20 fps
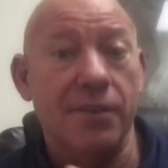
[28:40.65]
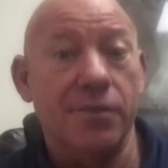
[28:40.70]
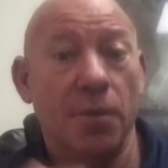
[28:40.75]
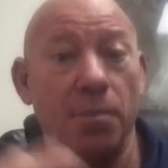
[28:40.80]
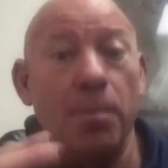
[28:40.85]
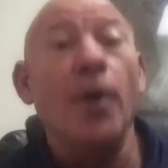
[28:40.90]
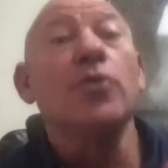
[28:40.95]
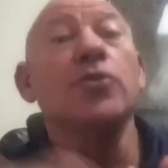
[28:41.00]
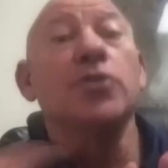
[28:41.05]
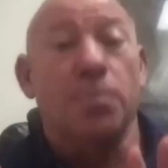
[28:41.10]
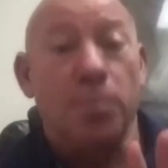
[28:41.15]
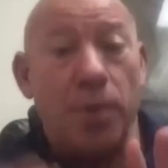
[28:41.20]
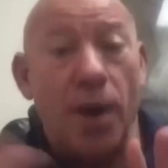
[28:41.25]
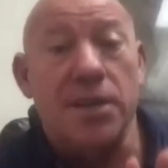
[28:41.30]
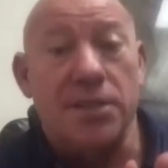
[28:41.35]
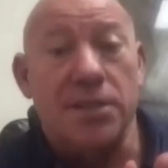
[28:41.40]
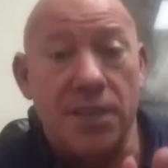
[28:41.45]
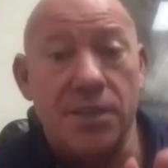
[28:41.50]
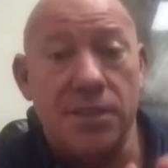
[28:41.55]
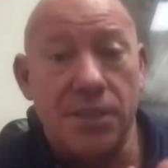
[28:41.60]
the
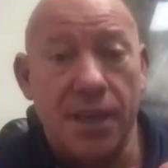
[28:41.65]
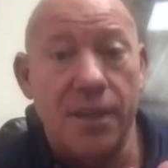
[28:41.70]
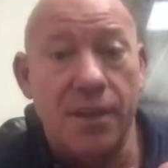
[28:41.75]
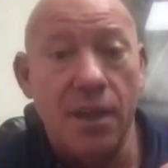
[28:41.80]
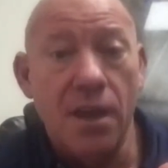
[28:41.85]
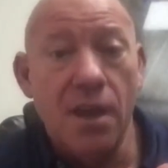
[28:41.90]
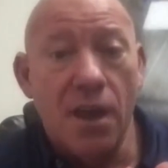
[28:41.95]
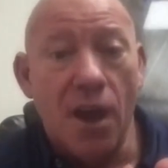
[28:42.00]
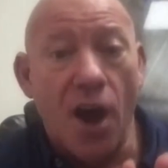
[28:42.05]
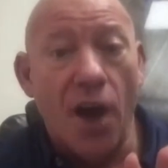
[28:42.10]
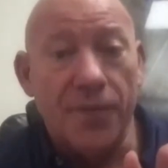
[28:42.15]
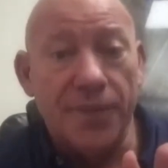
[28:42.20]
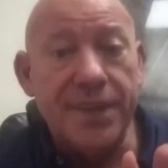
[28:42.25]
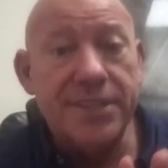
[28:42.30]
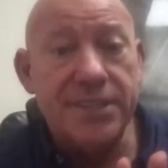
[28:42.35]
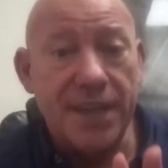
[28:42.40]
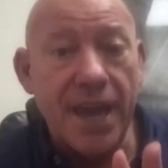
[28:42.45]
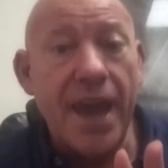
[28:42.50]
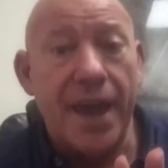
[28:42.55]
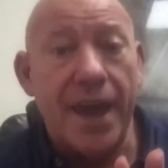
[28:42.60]
post-processing on these
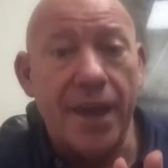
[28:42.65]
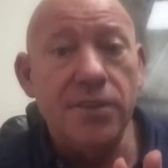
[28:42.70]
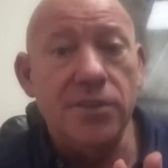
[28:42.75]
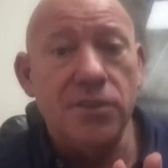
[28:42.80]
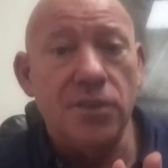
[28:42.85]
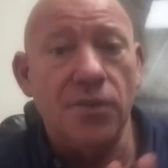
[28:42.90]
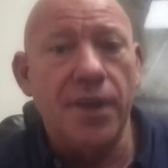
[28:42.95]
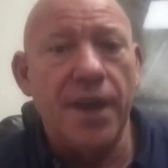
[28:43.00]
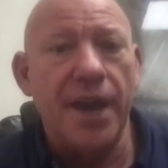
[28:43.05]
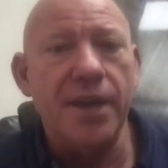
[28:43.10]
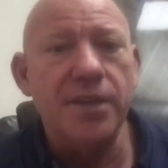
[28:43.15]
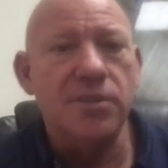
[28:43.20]
scans, okay?